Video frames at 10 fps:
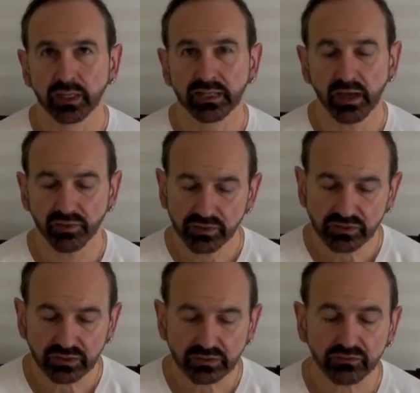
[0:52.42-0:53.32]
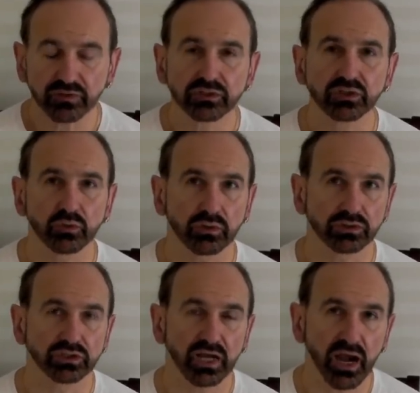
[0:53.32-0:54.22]
Now, this individual,
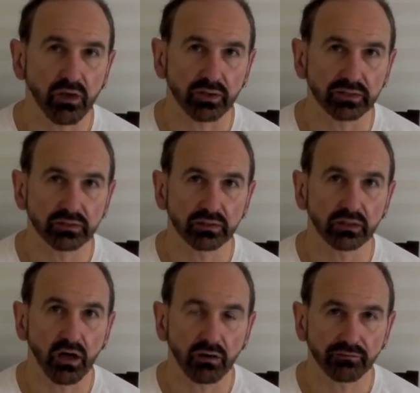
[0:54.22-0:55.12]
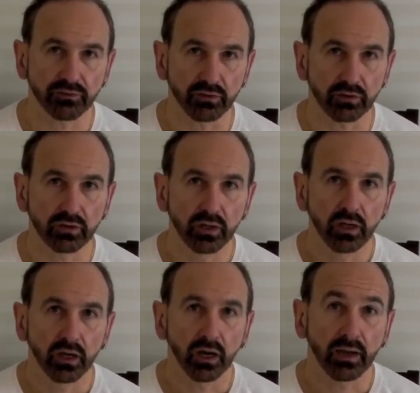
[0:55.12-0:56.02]
Jared Loughner,
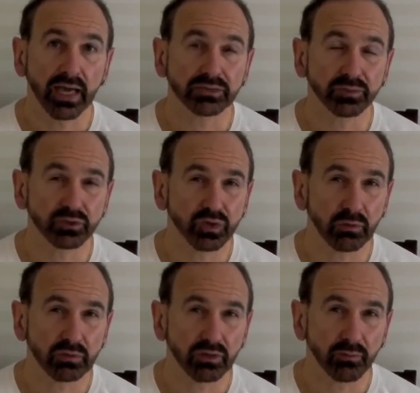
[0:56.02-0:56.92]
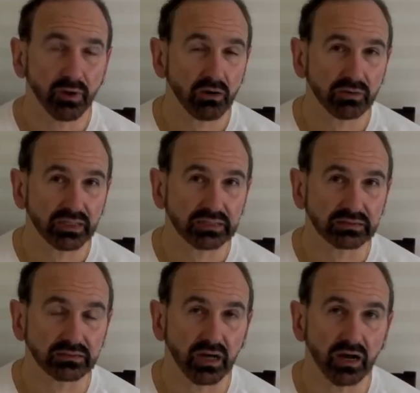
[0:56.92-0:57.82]
has been troubled apparently his
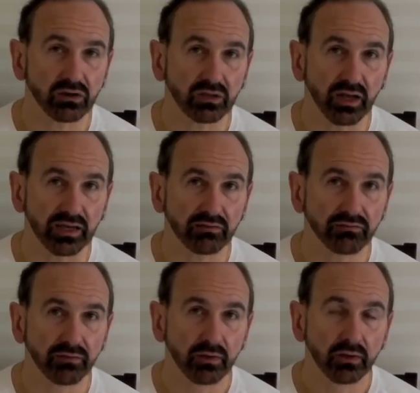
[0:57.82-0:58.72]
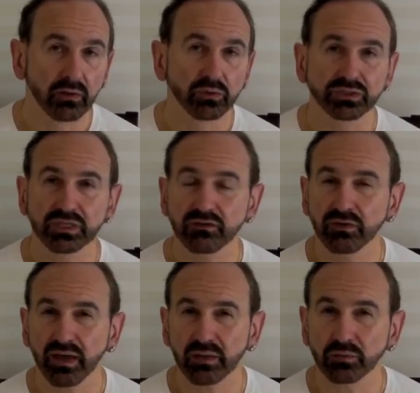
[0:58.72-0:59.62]
entire life, was
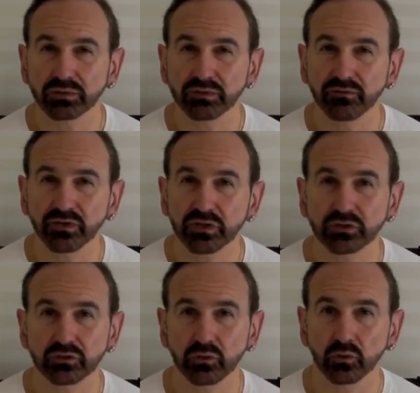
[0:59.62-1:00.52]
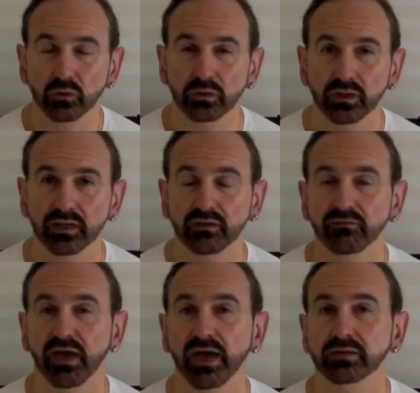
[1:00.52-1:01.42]
never able to finish school, and in
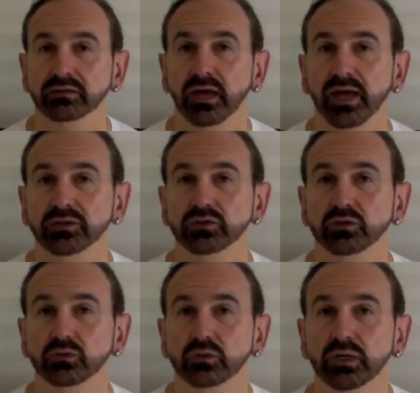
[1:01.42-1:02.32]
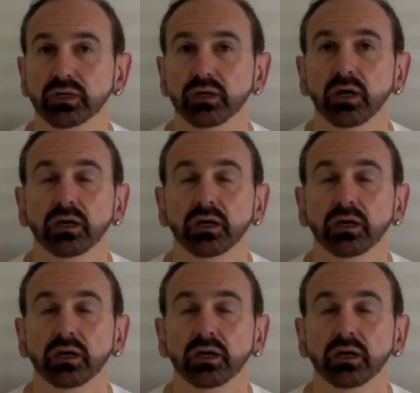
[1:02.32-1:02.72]
fact had to